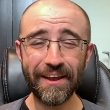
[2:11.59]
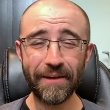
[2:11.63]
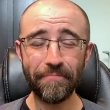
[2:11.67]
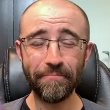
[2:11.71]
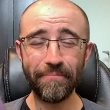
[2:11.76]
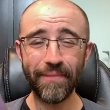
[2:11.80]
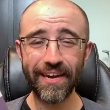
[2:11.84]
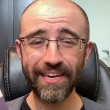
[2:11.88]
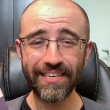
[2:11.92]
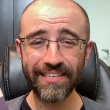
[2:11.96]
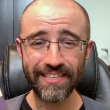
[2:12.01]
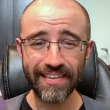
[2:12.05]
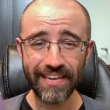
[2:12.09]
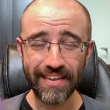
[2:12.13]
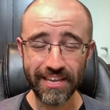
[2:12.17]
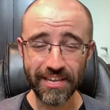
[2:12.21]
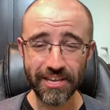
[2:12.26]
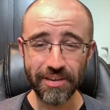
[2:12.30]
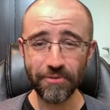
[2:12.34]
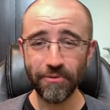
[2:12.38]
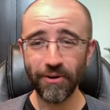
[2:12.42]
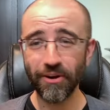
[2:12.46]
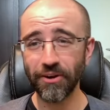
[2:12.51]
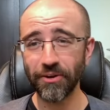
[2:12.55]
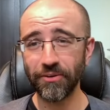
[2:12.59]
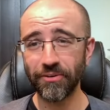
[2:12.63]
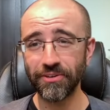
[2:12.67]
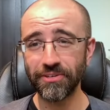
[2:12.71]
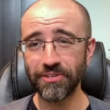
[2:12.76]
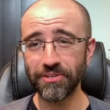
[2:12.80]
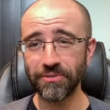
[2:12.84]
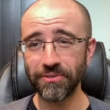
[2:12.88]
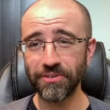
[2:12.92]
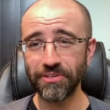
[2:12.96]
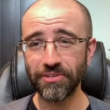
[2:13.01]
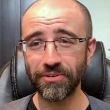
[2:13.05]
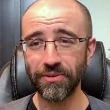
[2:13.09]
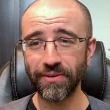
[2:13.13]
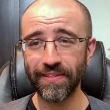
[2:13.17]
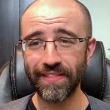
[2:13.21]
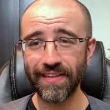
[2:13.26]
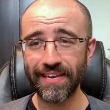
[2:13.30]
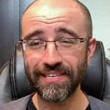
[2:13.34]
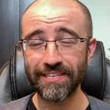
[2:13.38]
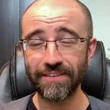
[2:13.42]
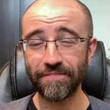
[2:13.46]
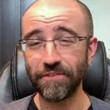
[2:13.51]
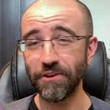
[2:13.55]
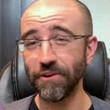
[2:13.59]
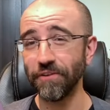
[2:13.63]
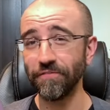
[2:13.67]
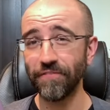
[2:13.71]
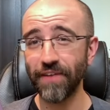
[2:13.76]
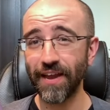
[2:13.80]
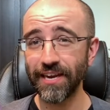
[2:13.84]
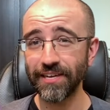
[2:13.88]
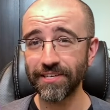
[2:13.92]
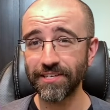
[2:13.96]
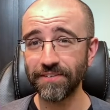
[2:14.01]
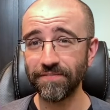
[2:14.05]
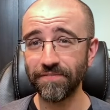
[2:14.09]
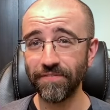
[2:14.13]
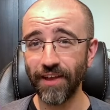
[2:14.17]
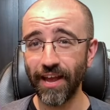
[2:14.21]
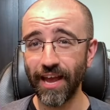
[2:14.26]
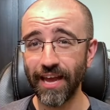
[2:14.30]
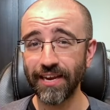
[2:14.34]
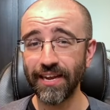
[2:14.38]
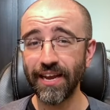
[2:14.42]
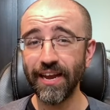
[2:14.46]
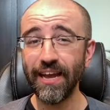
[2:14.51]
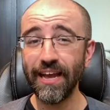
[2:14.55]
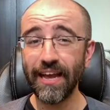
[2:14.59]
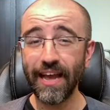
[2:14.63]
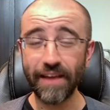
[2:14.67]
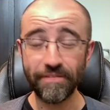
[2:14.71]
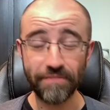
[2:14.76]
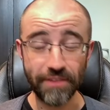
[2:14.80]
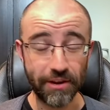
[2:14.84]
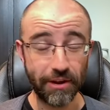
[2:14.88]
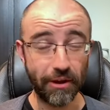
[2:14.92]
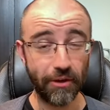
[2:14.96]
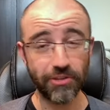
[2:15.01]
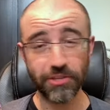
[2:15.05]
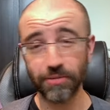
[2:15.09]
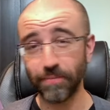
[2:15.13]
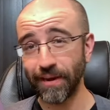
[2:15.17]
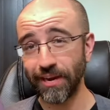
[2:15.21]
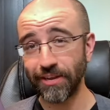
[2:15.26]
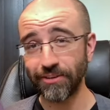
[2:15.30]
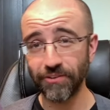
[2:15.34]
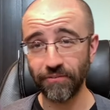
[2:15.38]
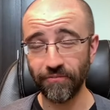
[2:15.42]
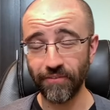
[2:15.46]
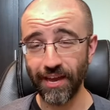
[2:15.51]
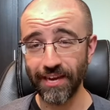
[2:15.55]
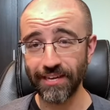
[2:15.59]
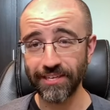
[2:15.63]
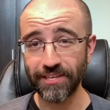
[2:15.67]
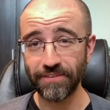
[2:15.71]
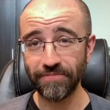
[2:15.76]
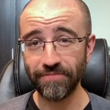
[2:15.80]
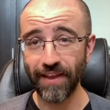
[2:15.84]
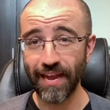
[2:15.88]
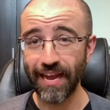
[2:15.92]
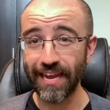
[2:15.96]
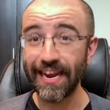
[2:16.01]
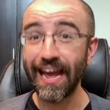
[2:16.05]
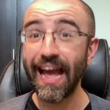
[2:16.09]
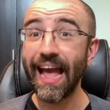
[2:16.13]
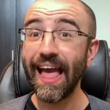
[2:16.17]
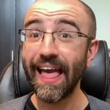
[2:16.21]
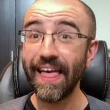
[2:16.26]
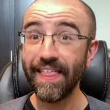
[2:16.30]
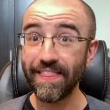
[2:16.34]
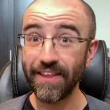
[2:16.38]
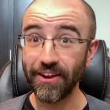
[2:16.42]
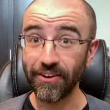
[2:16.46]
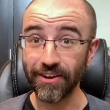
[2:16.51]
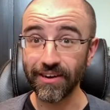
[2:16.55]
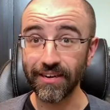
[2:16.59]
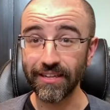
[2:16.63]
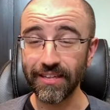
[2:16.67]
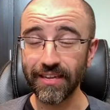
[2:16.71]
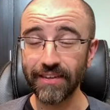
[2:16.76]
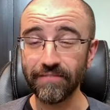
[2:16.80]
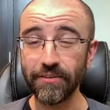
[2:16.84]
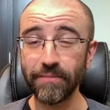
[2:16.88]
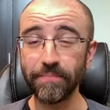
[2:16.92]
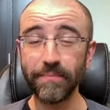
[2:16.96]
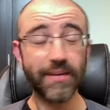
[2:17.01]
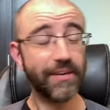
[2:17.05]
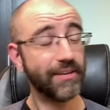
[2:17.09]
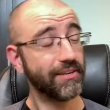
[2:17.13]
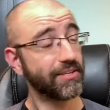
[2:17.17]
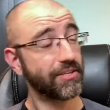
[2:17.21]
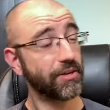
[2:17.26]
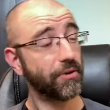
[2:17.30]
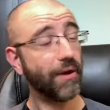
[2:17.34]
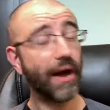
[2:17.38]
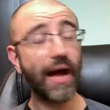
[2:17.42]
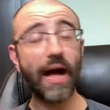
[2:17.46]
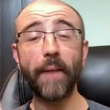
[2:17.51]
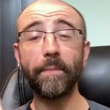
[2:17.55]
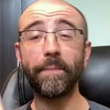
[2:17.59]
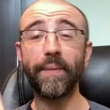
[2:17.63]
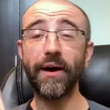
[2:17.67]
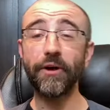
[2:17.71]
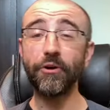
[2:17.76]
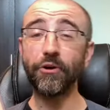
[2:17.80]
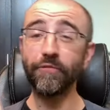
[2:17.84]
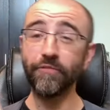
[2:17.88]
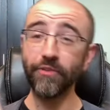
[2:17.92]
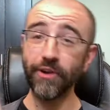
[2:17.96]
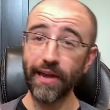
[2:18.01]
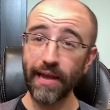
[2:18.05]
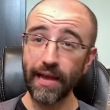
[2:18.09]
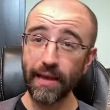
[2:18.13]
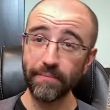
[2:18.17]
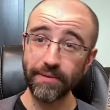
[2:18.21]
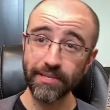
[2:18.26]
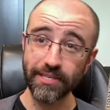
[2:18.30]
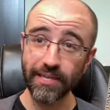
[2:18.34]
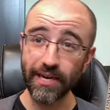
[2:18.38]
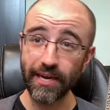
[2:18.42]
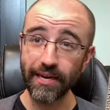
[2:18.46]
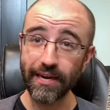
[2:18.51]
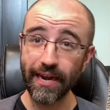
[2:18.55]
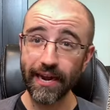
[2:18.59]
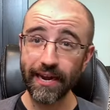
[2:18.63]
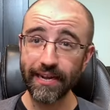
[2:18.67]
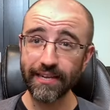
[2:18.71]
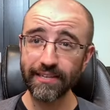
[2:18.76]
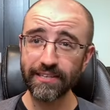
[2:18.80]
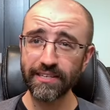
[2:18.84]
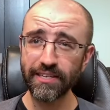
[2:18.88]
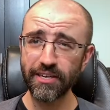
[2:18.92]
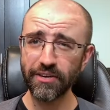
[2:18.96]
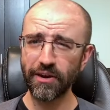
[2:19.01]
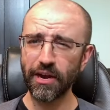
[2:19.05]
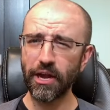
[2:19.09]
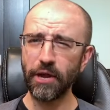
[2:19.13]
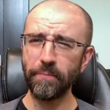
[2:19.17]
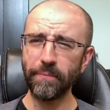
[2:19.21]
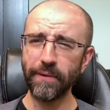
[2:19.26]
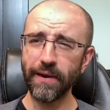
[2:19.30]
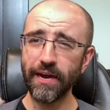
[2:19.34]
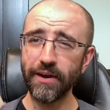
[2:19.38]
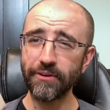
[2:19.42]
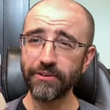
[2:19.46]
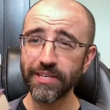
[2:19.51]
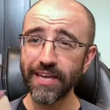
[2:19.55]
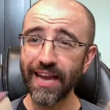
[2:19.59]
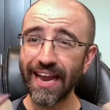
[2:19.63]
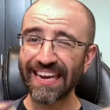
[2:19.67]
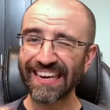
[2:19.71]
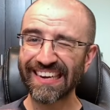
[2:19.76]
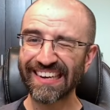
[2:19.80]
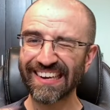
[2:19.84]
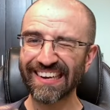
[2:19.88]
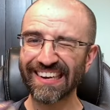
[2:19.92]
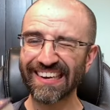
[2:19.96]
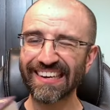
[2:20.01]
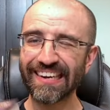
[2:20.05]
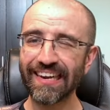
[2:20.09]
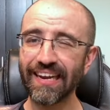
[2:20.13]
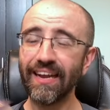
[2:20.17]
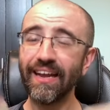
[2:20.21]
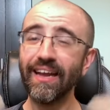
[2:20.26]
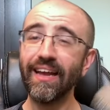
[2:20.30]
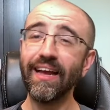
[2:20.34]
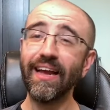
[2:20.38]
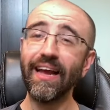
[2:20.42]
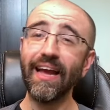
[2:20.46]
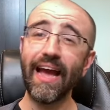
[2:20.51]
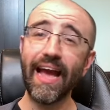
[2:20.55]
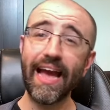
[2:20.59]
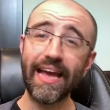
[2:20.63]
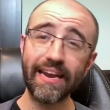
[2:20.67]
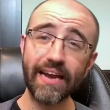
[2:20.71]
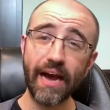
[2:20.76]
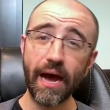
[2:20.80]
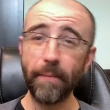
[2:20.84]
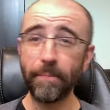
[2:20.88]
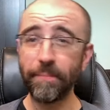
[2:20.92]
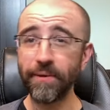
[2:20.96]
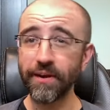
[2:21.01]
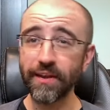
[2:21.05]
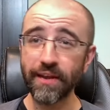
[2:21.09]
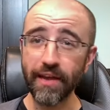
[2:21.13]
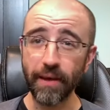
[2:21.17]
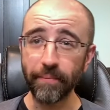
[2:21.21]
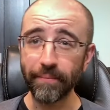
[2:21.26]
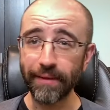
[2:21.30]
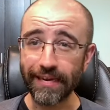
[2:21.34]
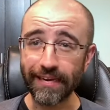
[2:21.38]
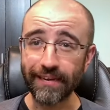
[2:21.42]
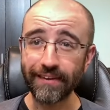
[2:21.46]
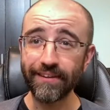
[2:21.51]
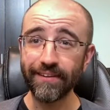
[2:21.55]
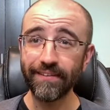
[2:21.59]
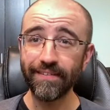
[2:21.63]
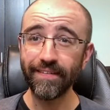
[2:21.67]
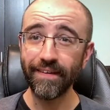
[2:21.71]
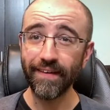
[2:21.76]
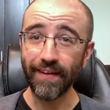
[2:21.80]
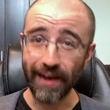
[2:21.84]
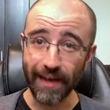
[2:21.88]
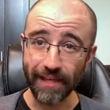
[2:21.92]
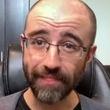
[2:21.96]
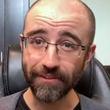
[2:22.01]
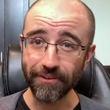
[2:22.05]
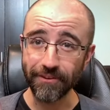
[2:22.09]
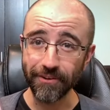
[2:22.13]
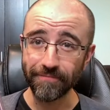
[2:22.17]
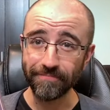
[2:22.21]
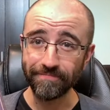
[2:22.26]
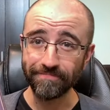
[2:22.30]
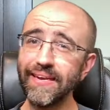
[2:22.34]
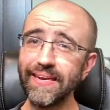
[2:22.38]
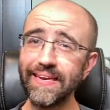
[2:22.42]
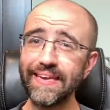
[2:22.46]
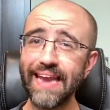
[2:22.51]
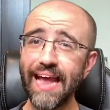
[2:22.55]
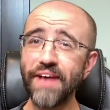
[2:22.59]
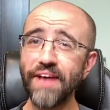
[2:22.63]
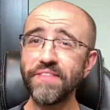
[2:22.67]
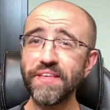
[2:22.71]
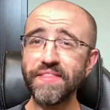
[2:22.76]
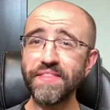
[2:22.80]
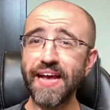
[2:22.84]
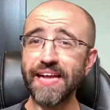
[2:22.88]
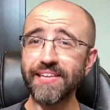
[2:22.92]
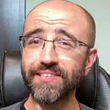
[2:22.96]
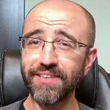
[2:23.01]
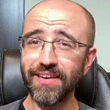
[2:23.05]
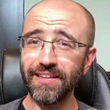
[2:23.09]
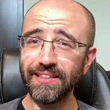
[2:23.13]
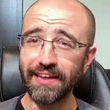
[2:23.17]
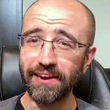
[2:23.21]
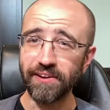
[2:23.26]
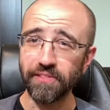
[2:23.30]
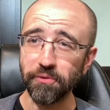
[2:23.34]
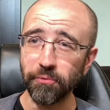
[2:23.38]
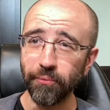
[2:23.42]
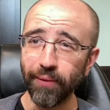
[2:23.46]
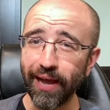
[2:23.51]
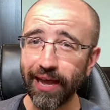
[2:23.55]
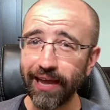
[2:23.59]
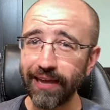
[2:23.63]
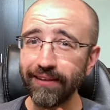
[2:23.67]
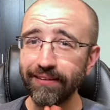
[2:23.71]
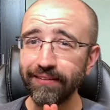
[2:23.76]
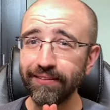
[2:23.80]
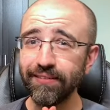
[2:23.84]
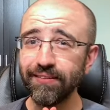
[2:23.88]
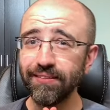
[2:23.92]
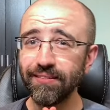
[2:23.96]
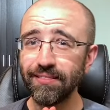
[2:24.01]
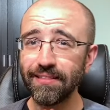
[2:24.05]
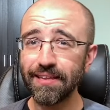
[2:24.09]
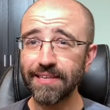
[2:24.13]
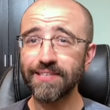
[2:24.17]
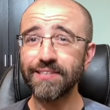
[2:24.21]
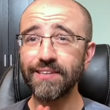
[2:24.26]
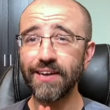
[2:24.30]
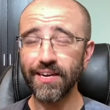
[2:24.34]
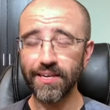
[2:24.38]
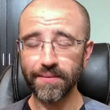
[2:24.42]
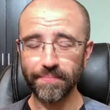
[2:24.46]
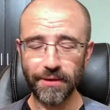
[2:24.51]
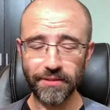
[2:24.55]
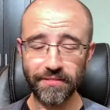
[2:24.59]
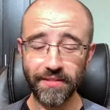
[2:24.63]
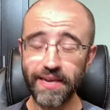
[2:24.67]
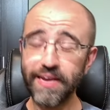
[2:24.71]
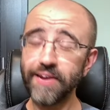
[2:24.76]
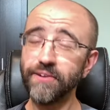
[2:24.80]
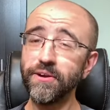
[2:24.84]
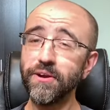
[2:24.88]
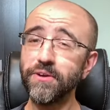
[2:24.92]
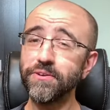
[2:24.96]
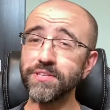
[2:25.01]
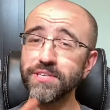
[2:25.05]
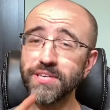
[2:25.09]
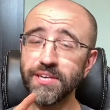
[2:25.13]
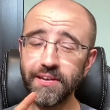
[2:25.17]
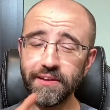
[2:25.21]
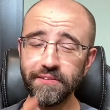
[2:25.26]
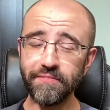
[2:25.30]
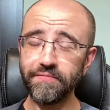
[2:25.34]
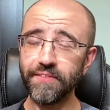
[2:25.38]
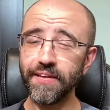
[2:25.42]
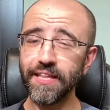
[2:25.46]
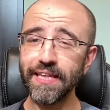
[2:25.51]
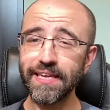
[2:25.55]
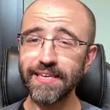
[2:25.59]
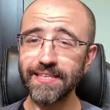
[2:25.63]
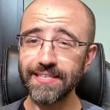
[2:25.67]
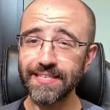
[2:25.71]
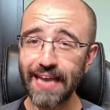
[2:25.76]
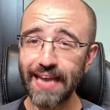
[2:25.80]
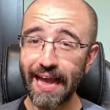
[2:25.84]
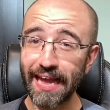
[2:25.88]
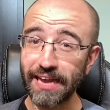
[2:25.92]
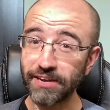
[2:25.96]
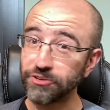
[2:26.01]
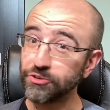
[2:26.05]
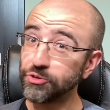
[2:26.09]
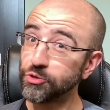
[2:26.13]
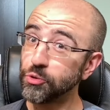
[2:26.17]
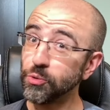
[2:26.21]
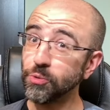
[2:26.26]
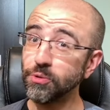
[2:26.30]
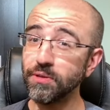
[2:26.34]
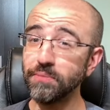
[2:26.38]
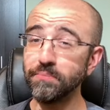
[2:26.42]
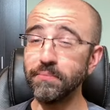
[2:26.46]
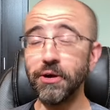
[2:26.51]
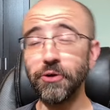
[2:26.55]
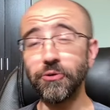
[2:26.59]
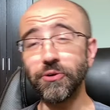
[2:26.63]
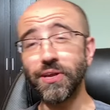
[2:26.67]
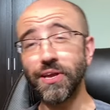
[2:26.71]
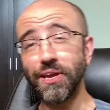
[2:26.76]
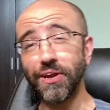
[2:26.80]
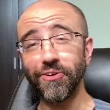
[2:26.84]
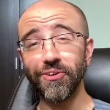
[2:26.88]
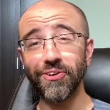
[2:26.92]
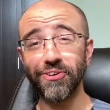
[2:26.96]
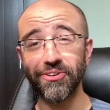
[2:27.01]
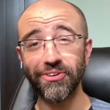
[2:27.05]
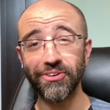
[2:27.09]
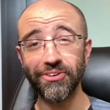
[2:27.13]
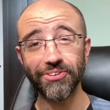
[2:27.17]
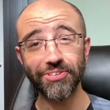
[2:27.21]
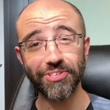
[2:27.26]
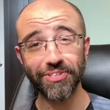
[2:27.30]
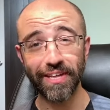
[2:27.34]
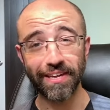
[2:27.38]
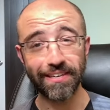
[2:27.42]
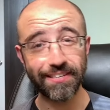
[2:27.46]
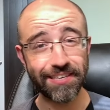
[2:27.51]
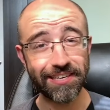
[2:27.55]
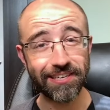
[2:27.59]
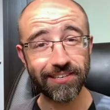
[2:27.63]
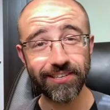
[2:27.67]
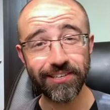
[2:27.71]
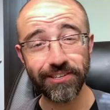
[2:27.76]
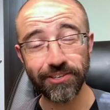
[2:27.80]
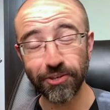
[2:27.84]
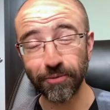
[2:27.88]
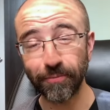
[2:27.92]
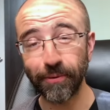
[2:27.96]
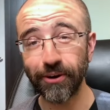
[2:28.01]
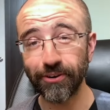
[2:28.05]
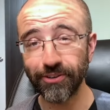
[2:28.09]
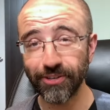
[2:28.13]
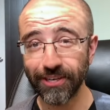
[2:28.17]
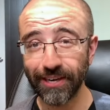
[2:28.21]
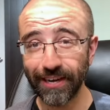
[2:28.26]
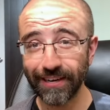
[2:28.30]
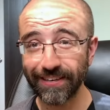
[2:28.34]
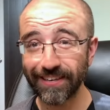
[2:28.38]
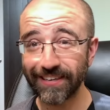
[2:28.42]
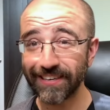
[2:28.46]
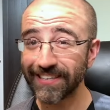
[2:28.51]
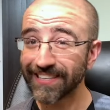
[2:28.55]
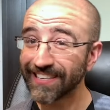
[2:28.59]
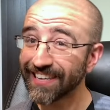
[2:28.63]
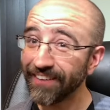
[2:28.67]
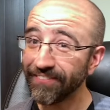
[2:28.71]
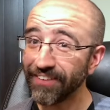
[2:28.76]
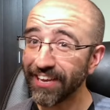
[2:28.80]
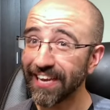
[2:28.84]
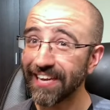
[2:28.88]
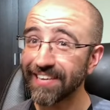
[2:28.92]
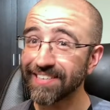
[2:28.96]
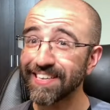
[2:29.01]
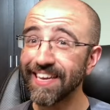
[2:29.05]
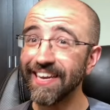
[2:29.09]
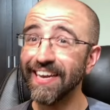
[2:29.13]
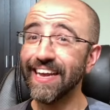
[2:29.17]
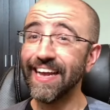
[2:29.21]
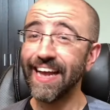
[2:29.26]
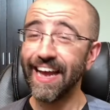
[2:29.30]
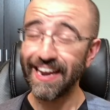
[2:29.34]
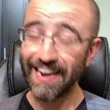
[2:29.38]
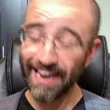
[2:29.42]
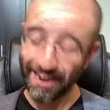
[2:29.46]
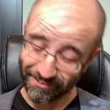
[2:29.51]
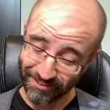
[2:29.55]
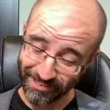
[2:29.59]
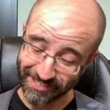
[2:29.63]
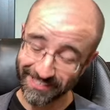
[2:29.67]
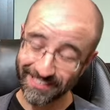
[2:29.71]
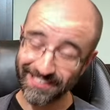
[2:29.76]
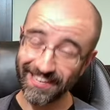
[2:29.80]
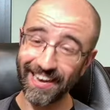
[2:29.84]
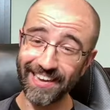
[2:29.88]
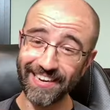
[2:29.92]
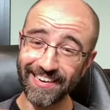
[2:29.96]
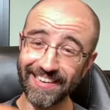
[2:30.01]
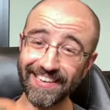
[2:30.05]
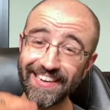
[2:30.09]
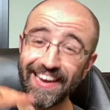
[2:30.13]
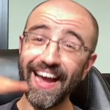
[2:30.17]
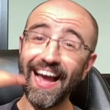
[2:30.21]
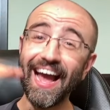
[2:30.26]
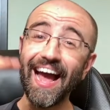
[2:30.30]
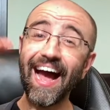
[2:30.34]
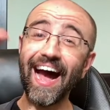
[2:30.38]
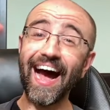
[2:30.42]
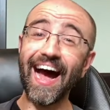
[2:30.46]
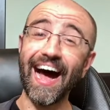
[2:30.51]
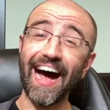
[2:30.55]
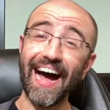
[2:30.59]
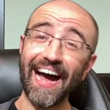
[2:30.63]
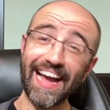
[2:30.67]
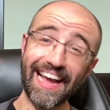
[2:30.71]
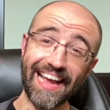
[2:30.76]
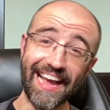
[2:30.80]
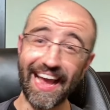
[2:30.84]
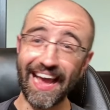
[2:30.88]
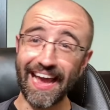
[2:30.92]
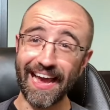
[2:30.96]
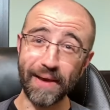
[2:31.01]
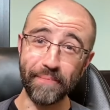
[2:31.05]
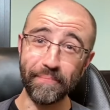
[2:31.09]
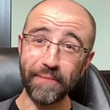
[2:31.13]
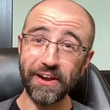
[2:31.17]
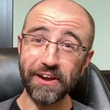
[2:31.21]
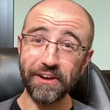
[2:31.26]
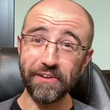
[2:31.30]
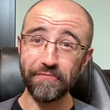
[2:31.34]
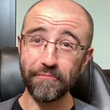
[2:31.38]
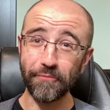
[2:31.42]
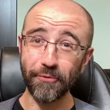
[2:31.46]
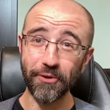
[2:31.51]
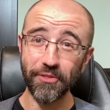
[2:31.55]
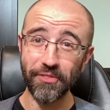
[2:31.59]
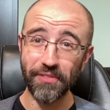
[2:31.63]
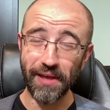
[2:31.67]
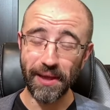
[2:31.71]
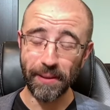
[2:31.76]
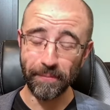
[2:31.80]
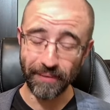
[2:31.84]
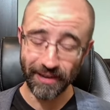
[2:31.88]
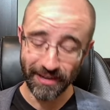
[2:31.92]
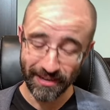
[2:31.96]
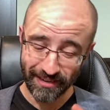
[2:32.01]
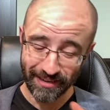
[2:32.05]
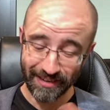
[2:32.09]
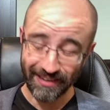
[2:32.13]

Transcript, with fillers: But you are going to enjoy these if you're a fantasy fan. If you know somebody who's a fantasy fan, they're going to love them. So hop on over to Amazon and consider helping out an up-and-coming author. Now that that's all out of the way, let's talk about the heroes, villains, and dual mode characters that D C Super Heroes United is giving us and how excited I am for them